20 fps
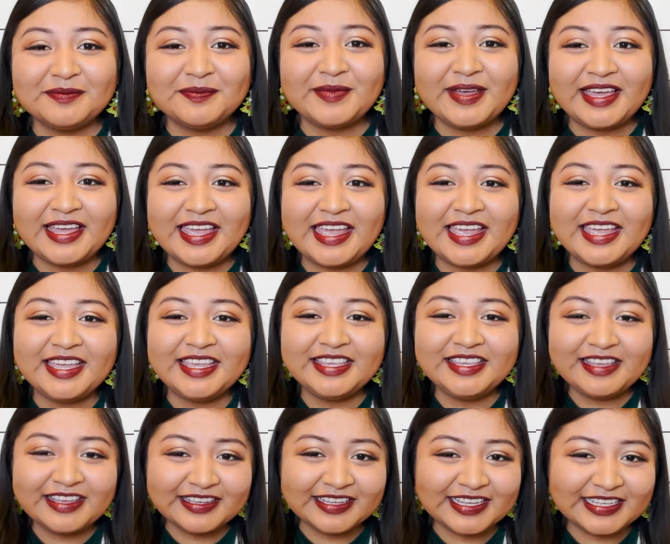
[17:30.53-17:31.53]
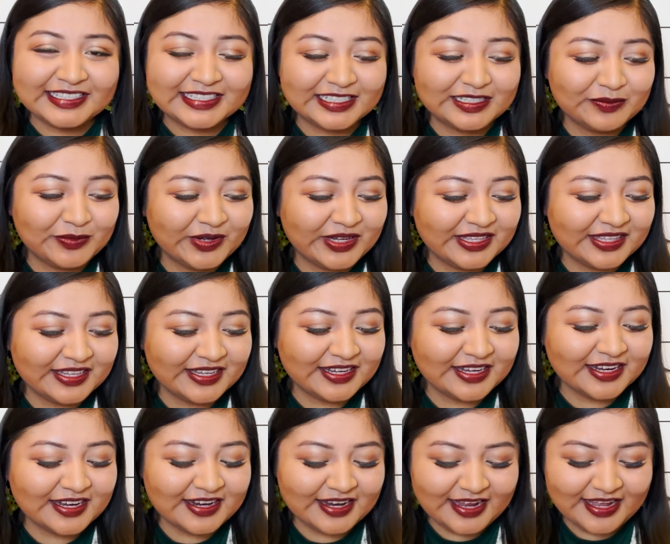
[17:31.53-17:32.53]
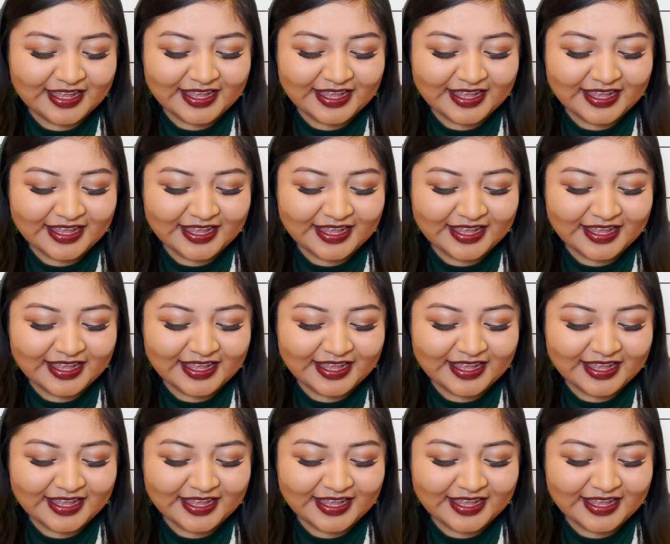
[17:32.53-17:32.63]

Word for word: my youngest brother.